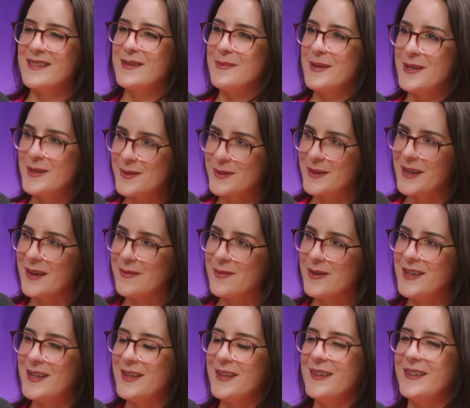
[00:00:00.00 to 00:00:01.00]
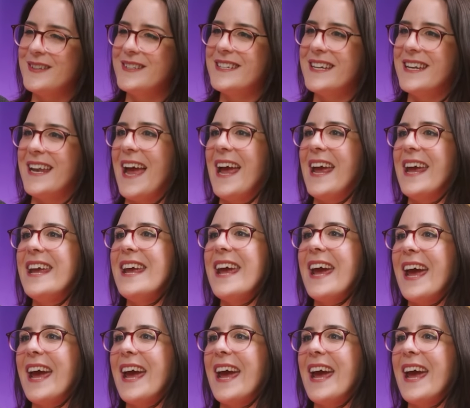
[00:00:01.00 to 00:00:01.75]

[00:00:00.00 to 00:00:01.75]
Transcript: to be talking with you today,